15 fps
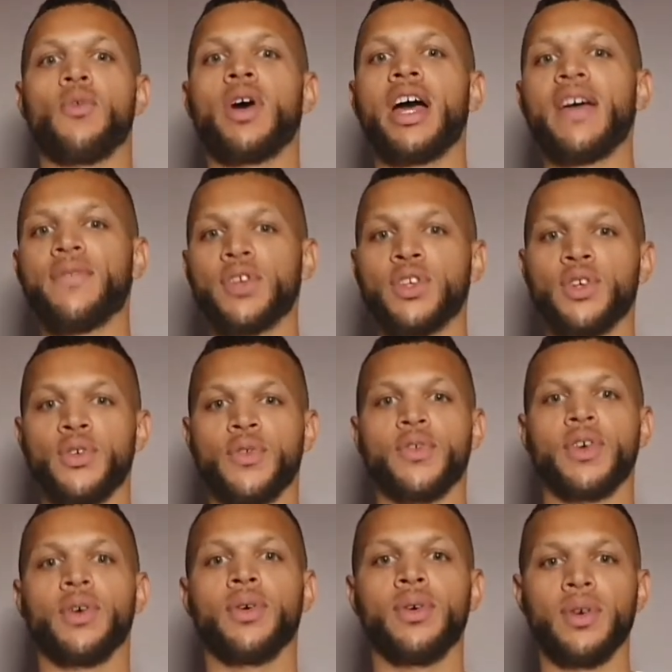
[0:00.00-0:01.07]
Whatever you
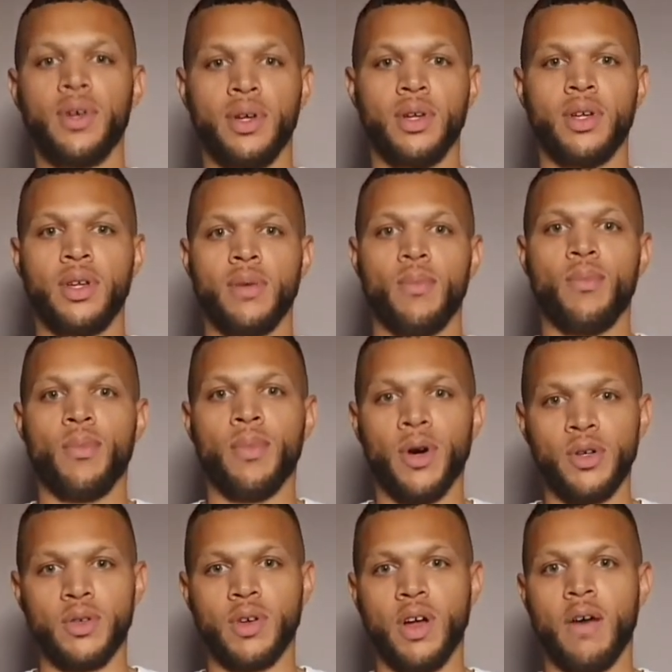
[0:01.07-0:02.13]
feel
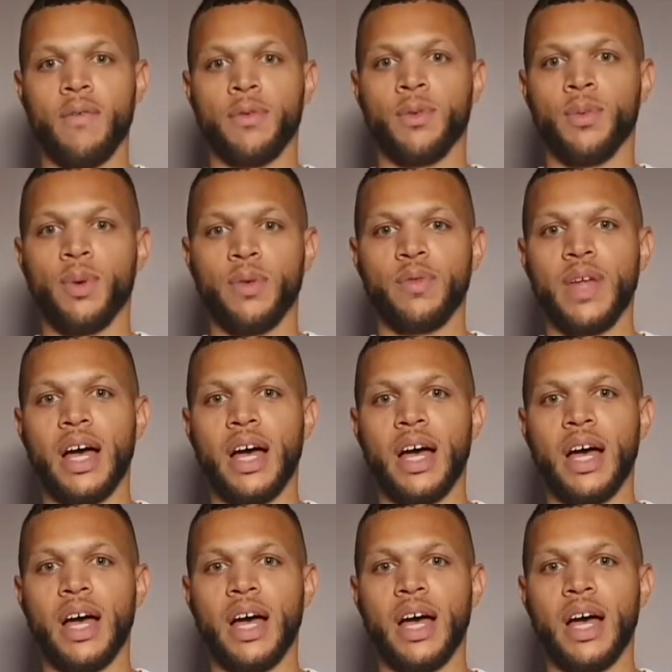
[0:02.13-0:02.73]
most comfortable with.